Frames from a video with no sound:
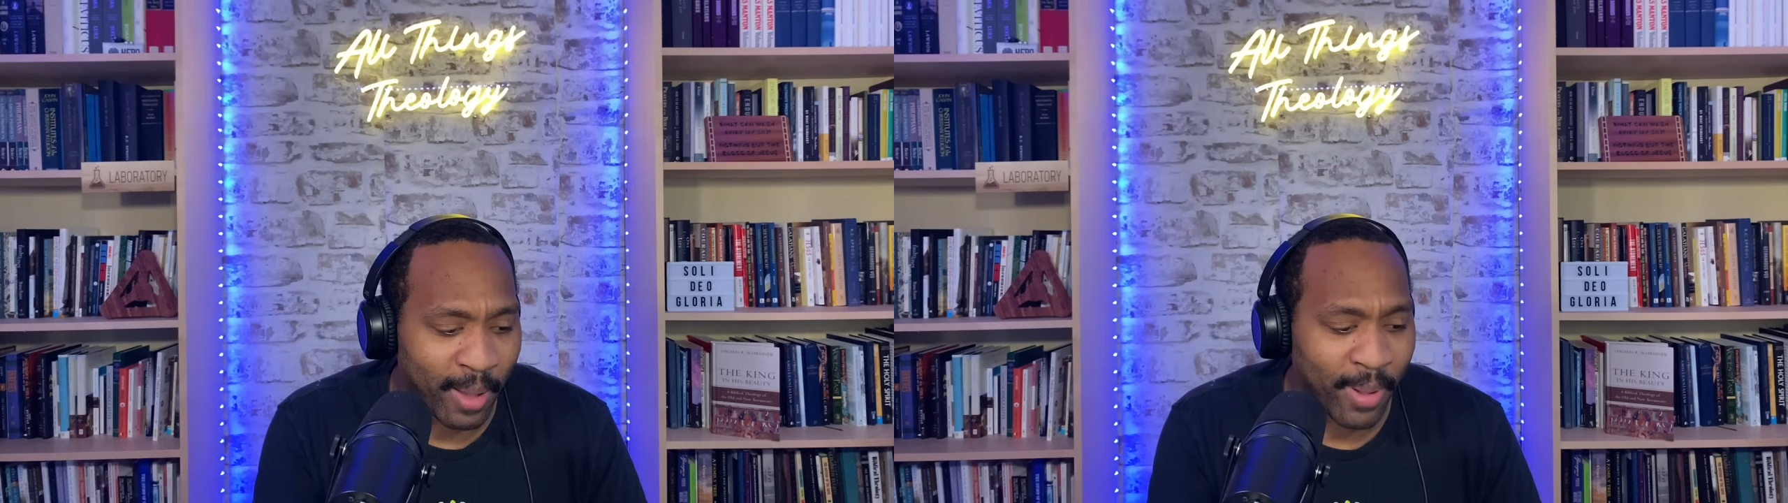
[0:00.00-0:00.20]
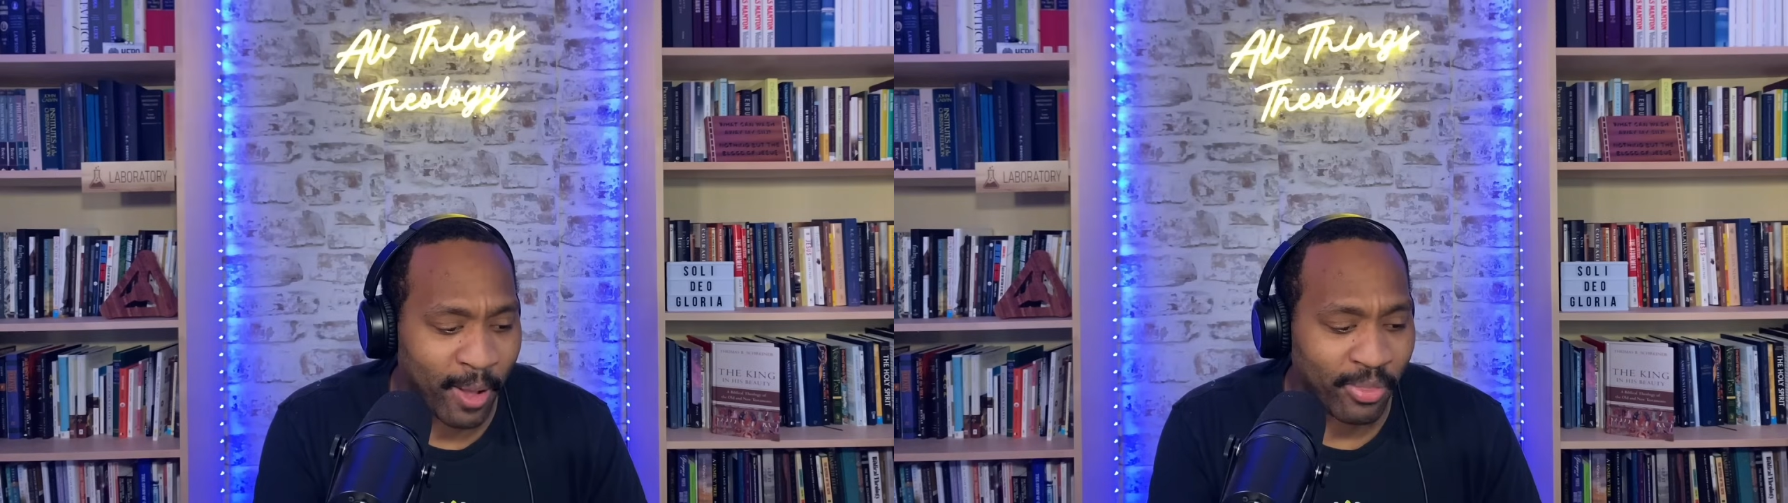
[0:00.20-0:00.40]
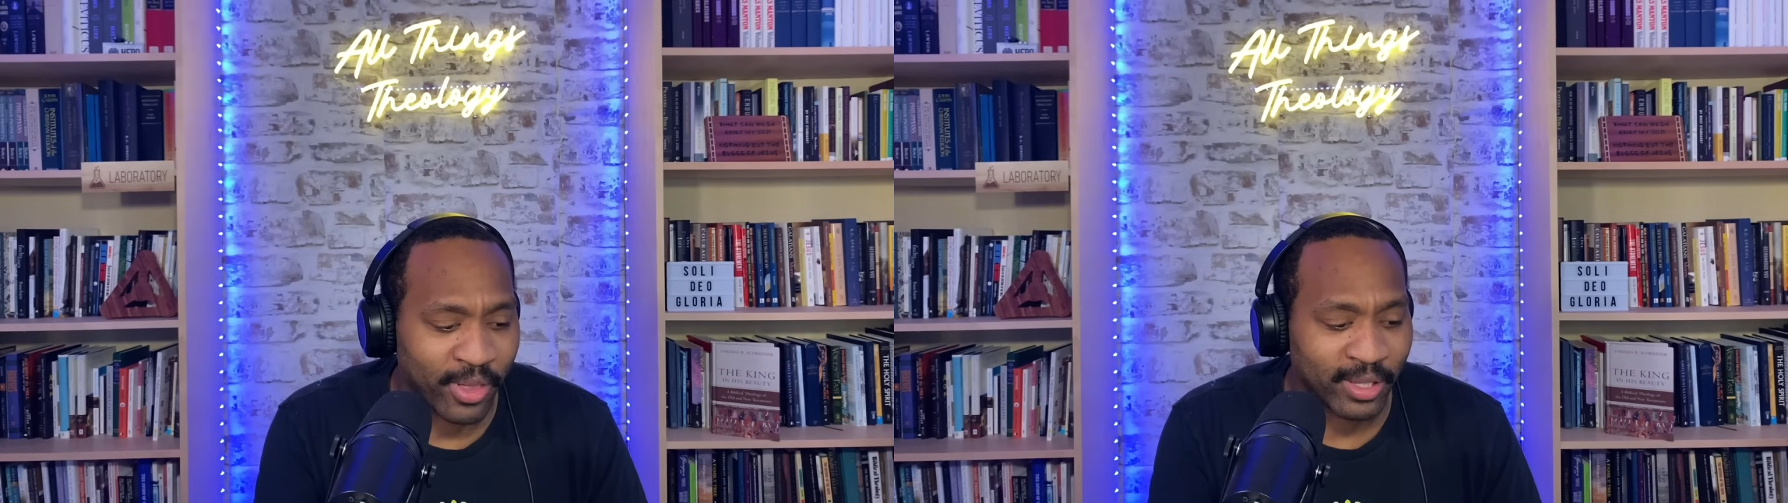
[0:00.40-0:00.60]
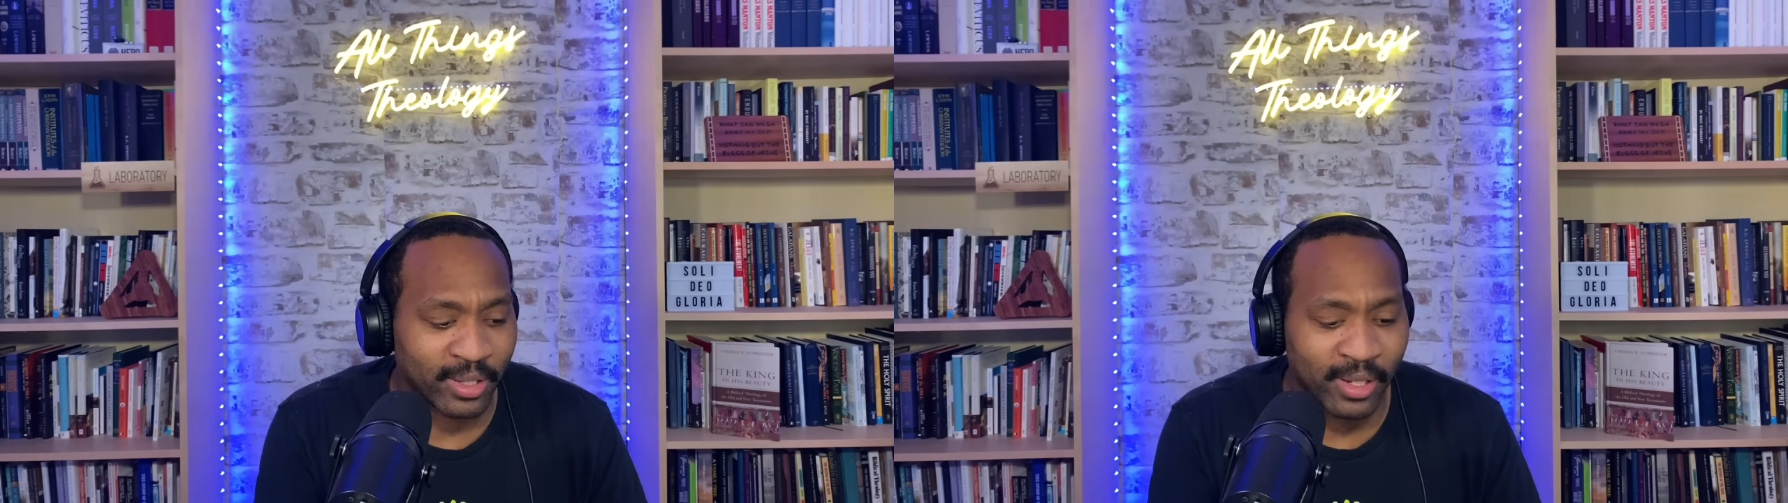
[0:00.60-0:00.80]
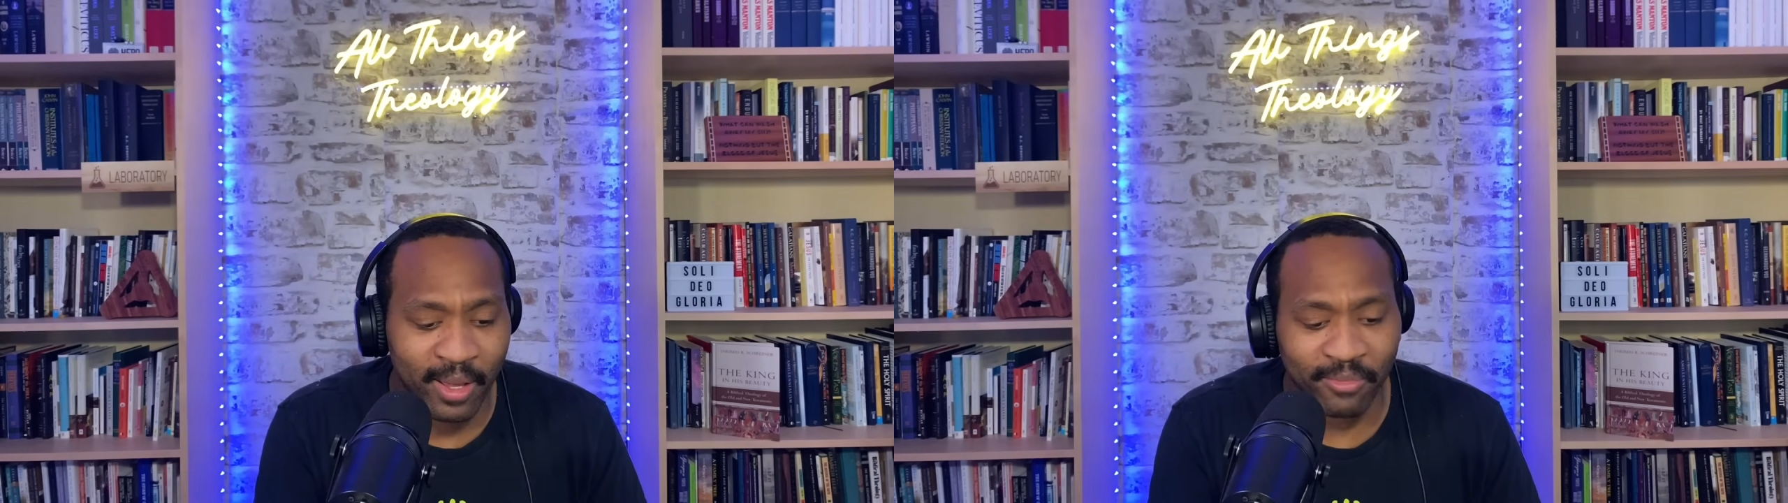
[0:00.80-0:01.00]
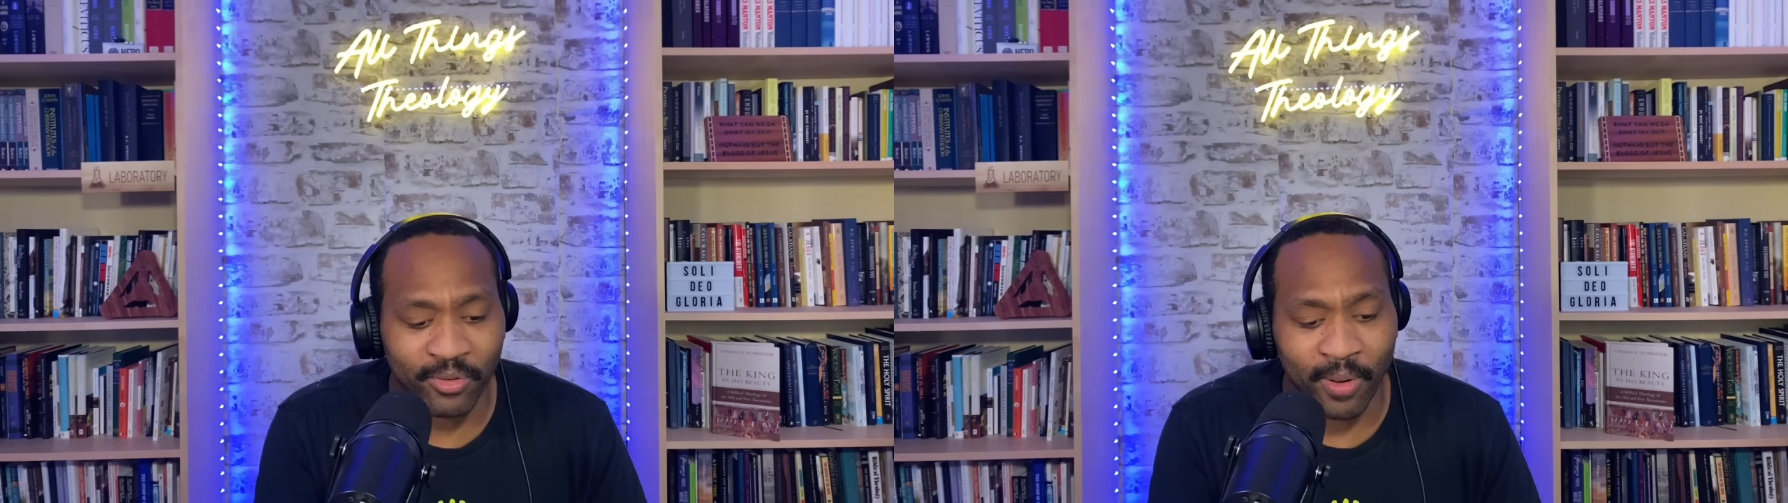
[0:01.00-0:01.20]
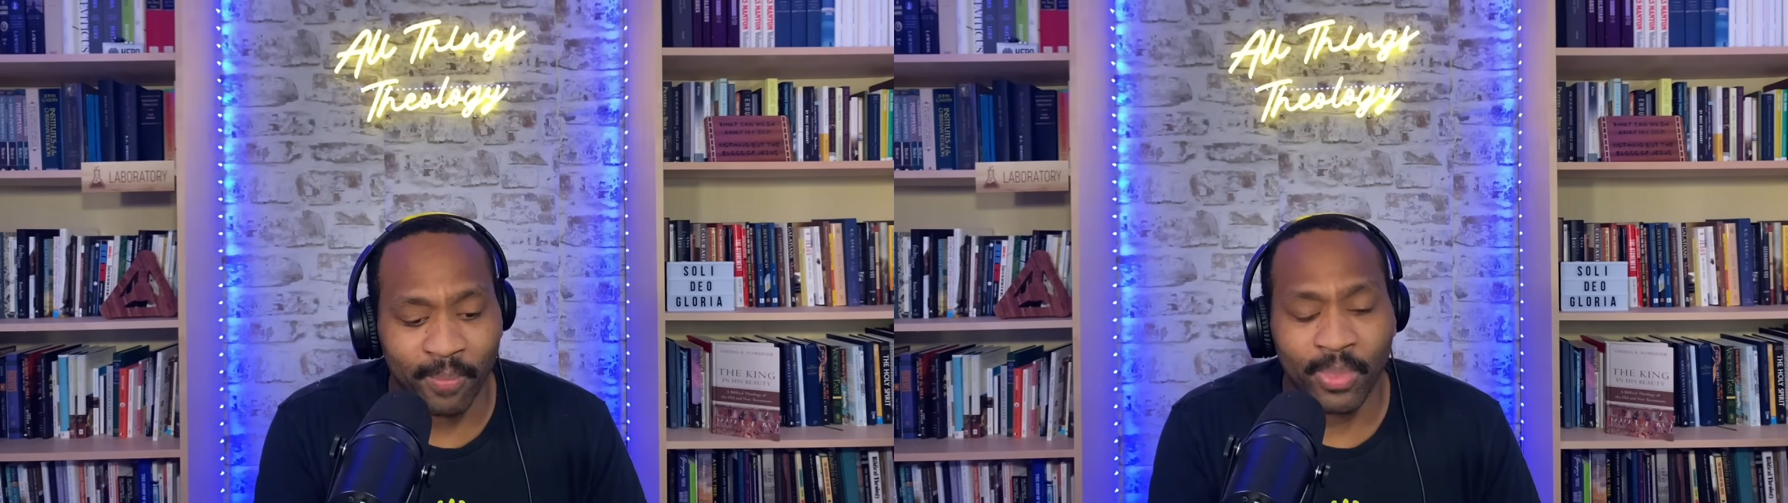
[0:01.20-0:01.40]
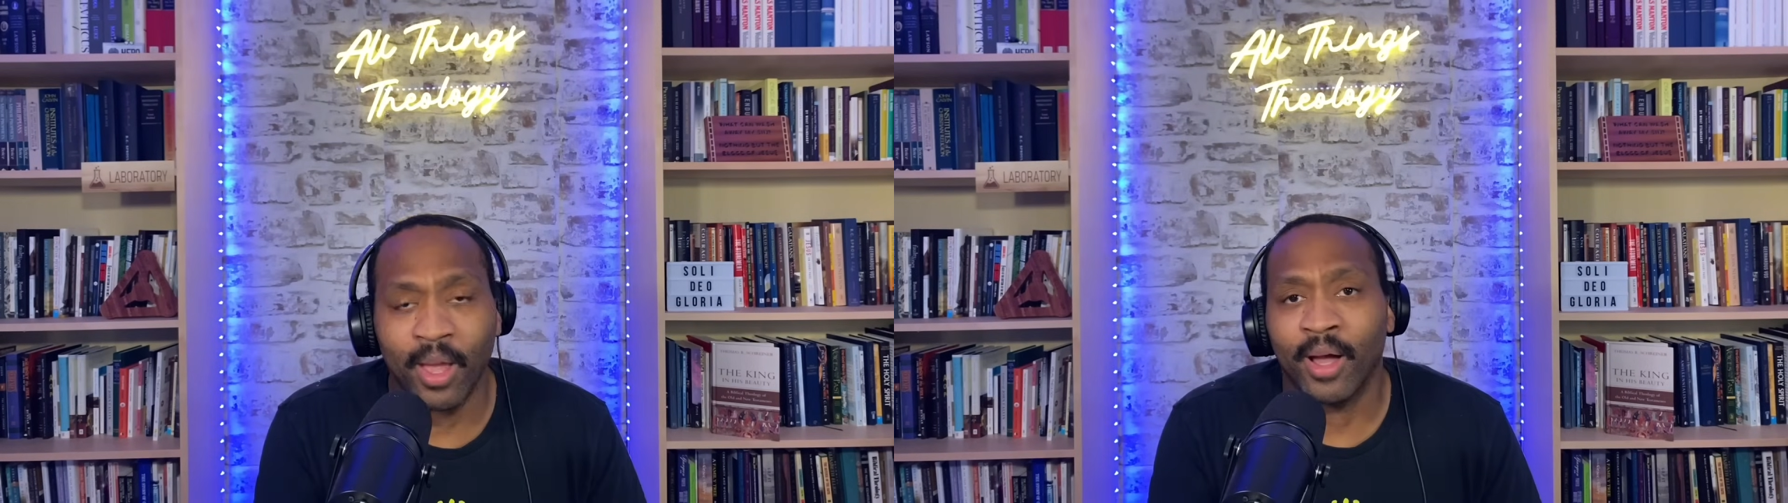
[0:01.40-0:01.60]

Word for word: about this clip from